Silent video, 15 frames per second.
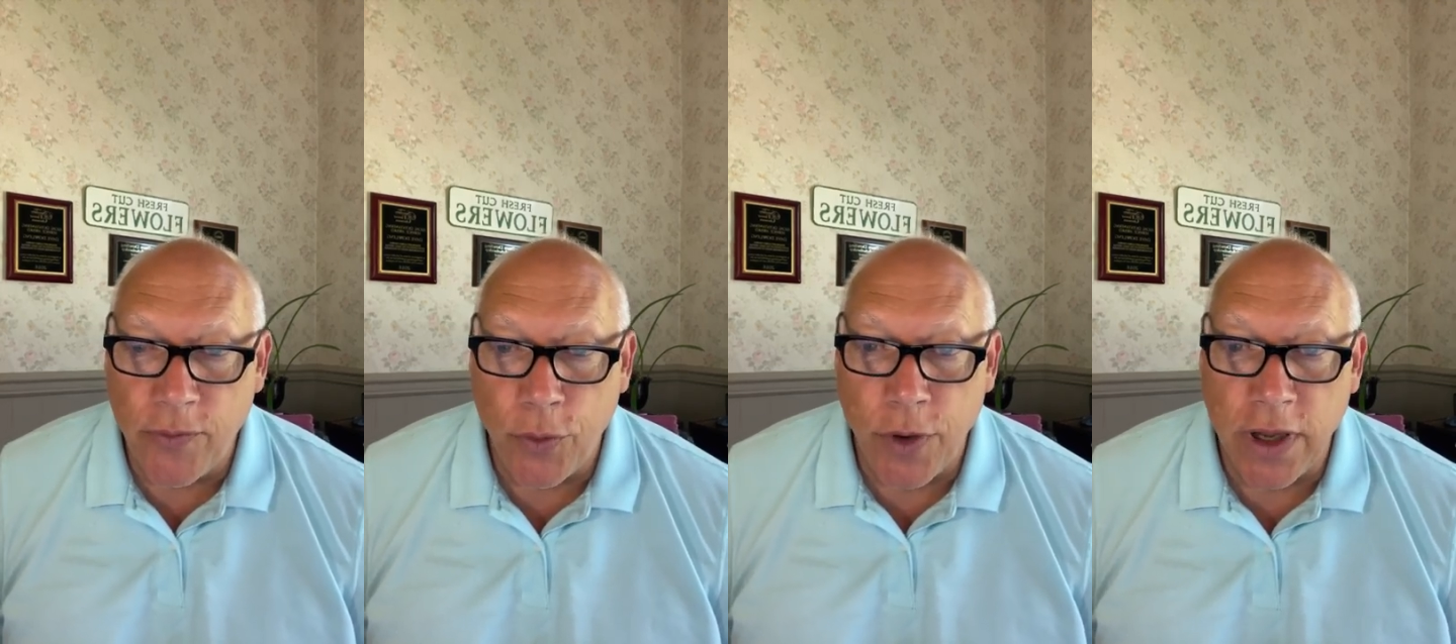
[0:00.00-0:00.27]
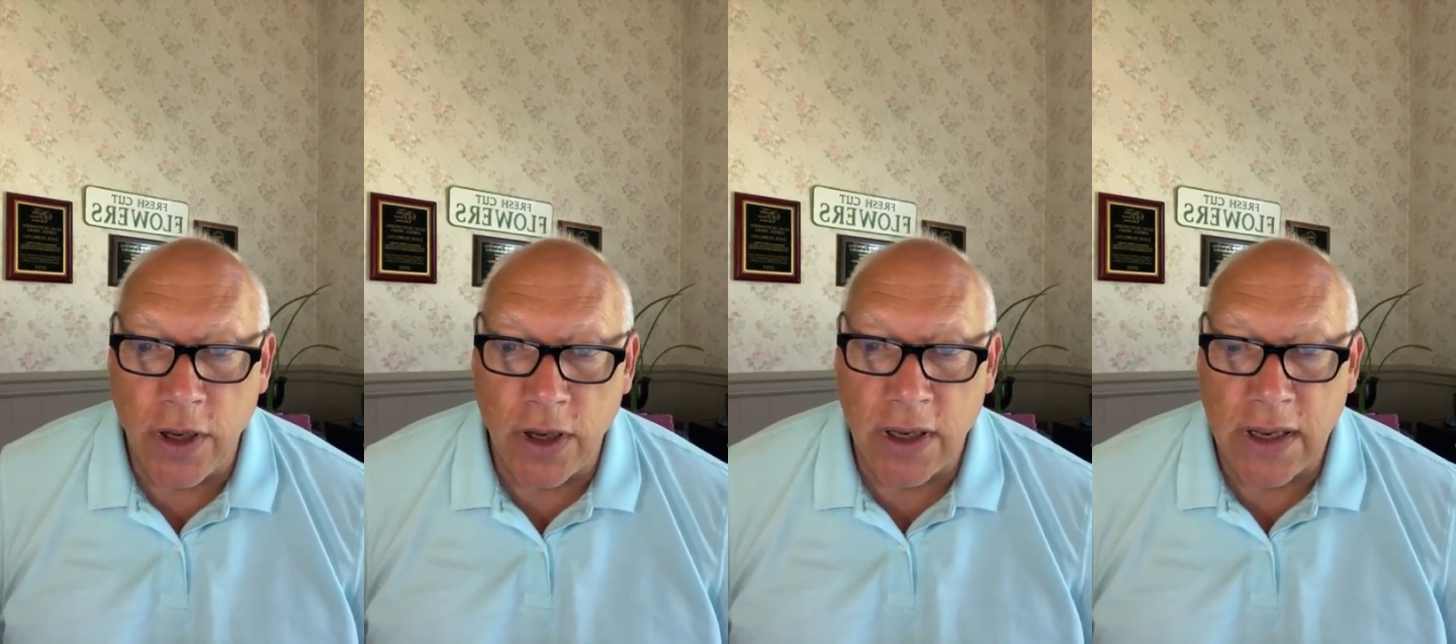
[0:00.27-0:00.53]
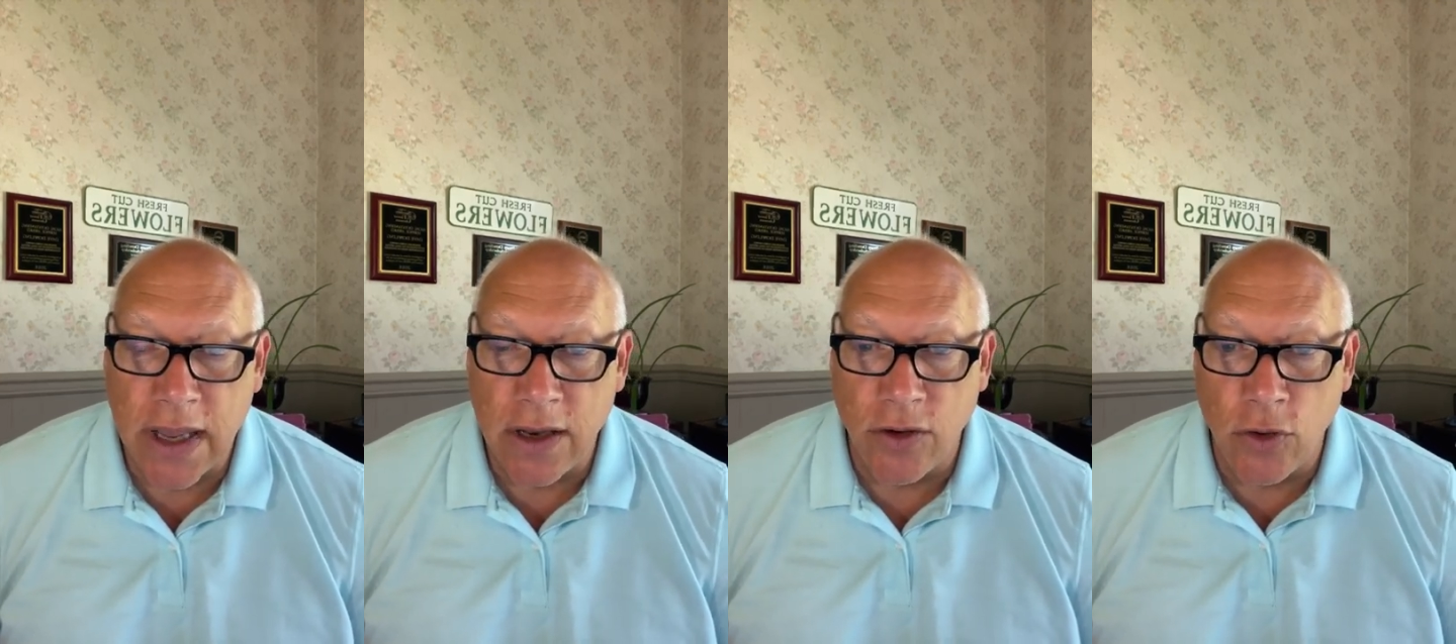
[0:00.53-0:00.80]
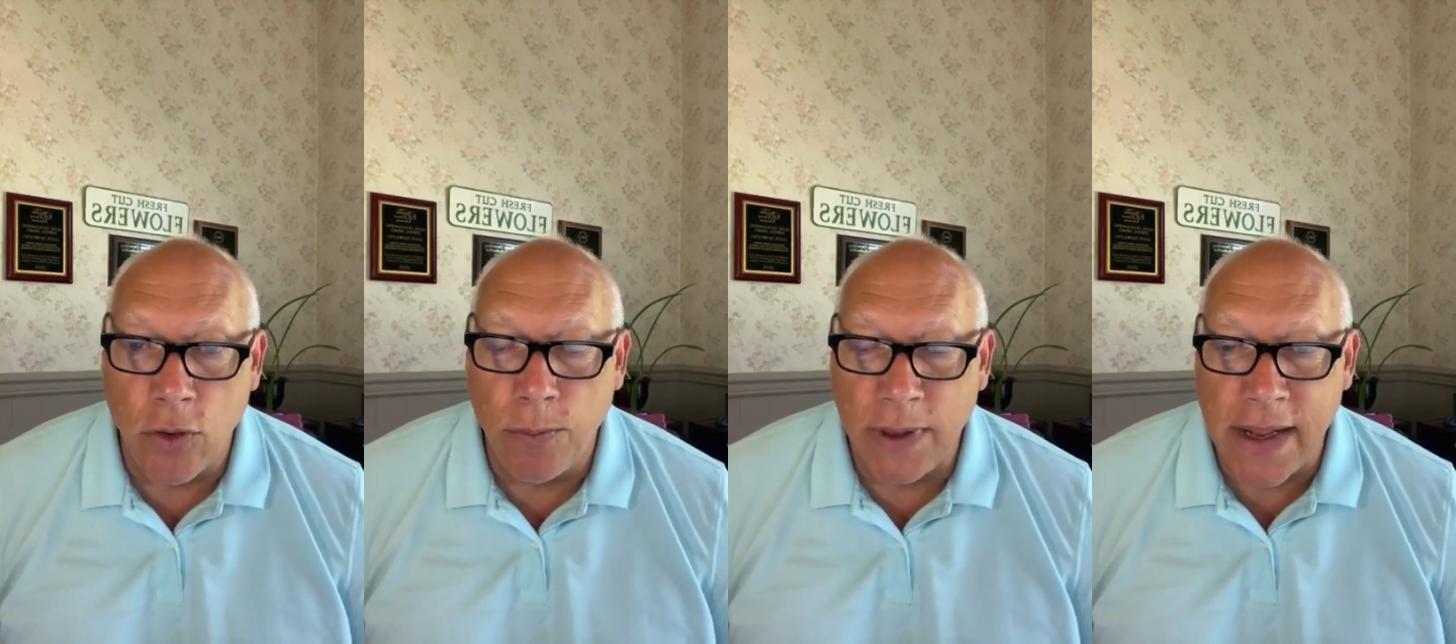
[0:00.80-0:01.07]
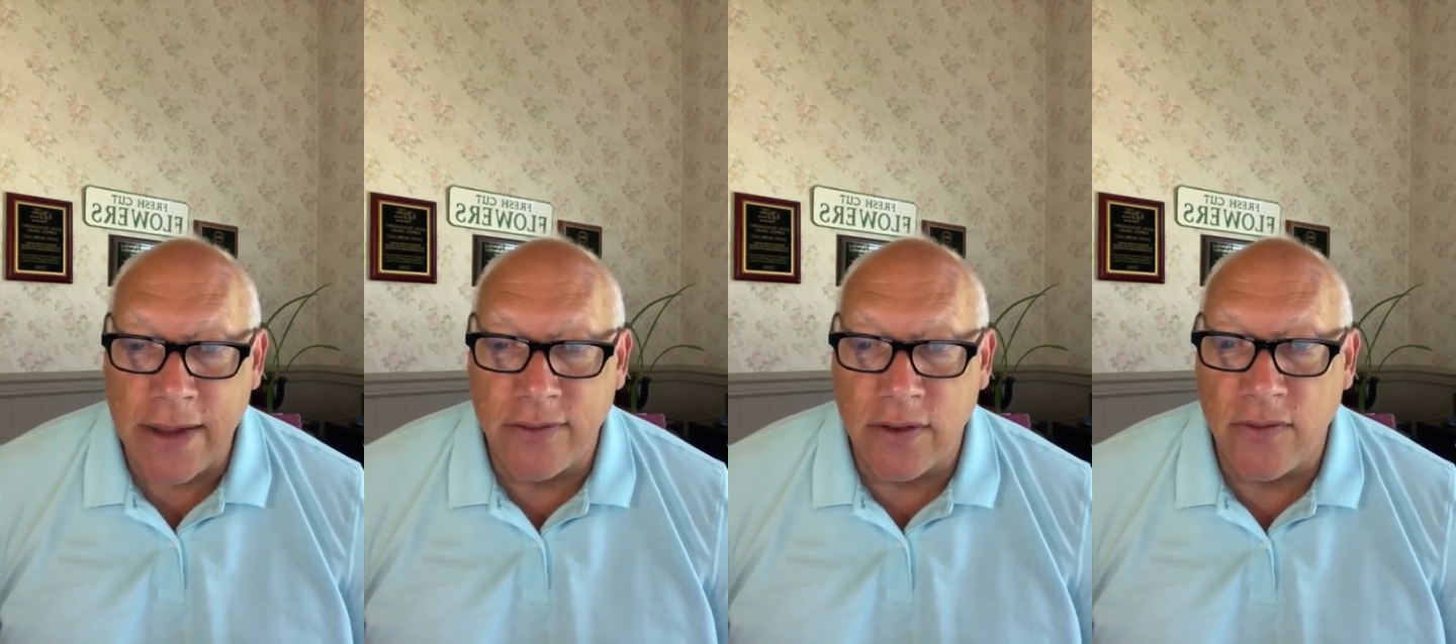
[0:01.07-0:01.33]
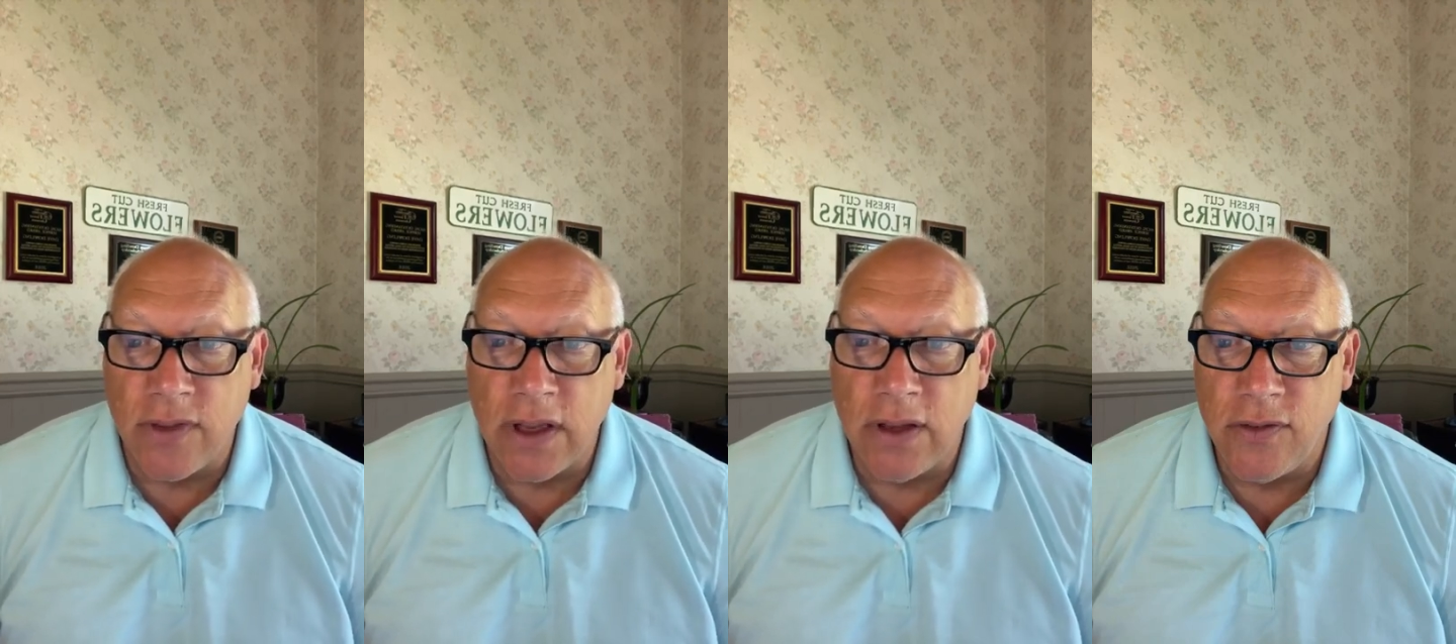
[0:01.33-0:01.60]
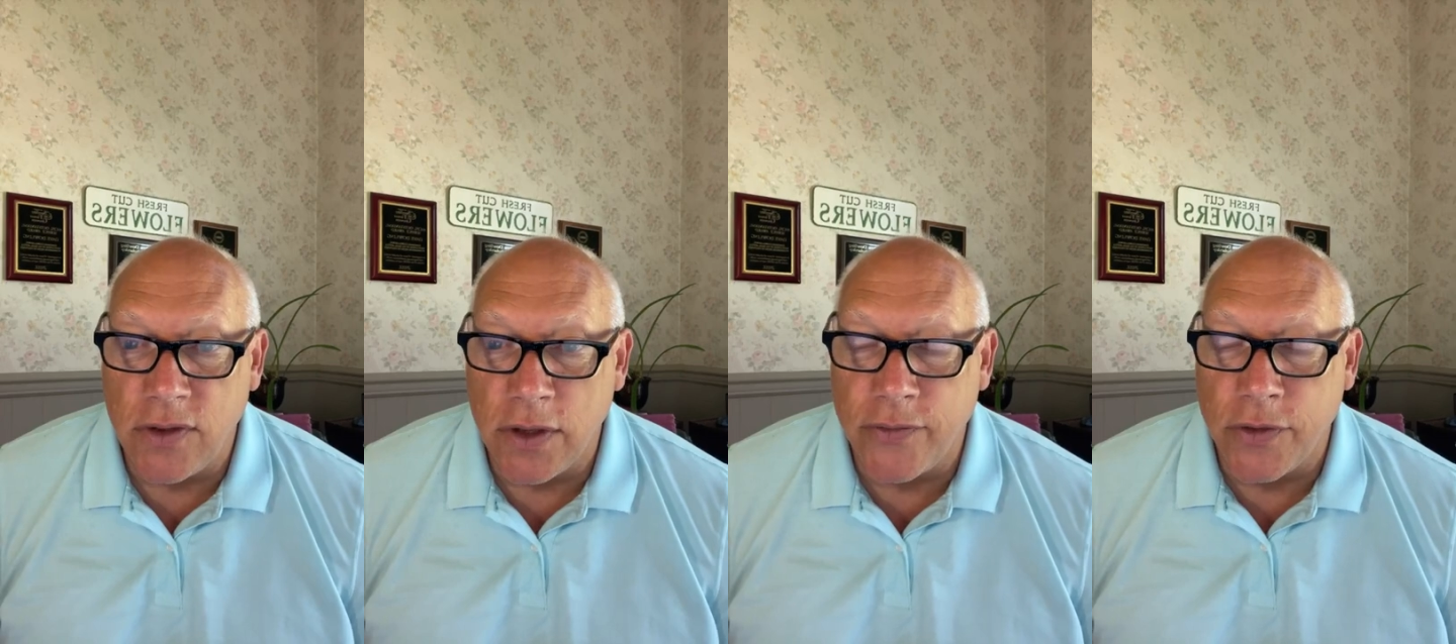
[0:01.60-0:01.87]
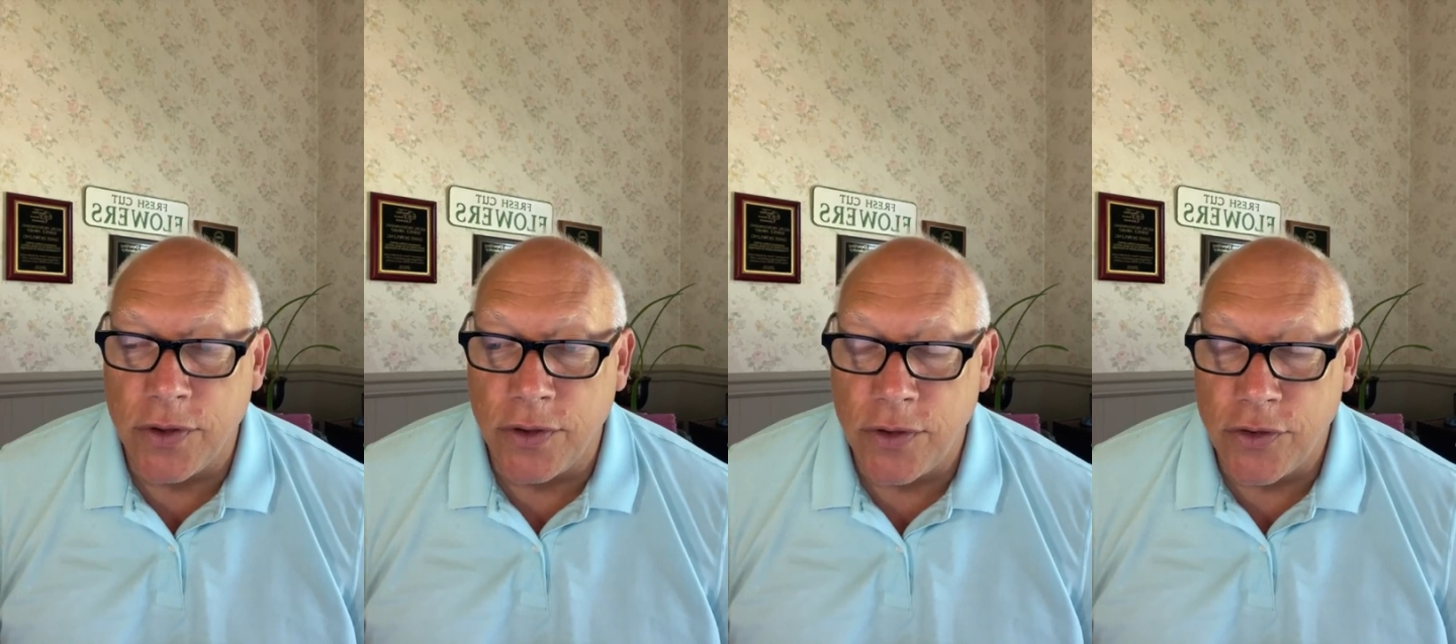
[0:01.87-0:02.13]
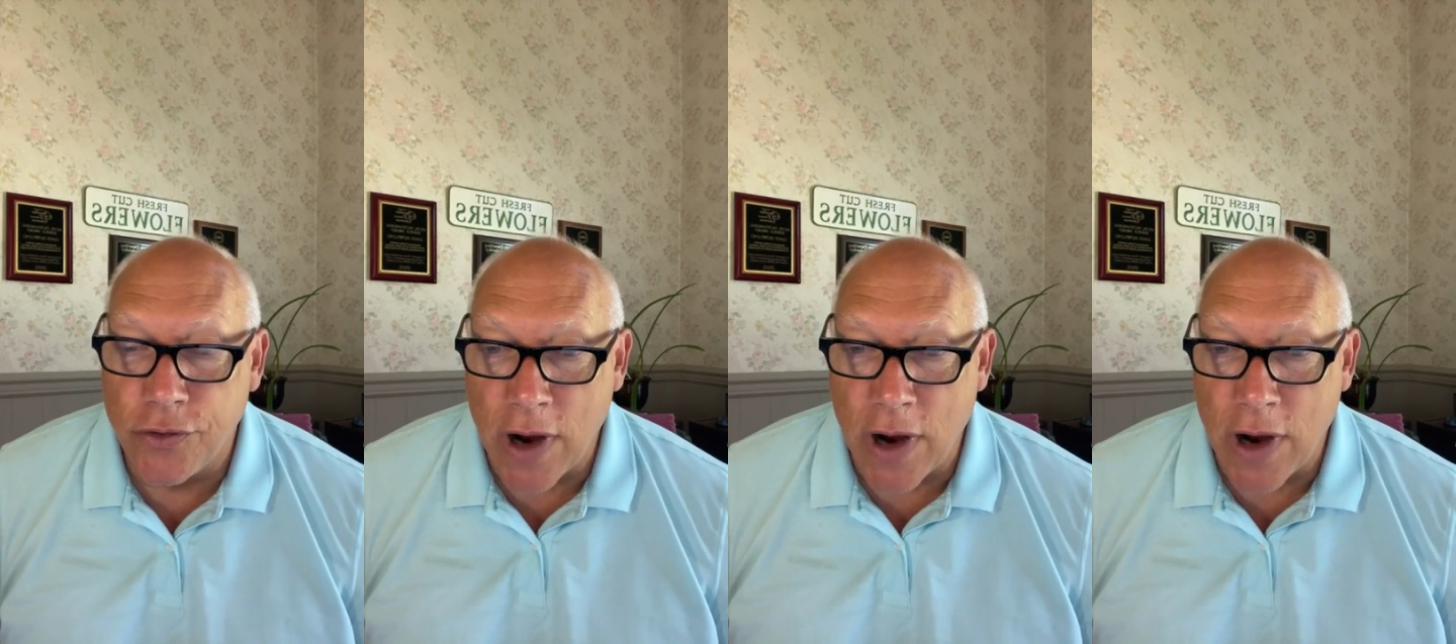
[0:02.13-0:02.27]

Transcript: before you can get new plants of the silver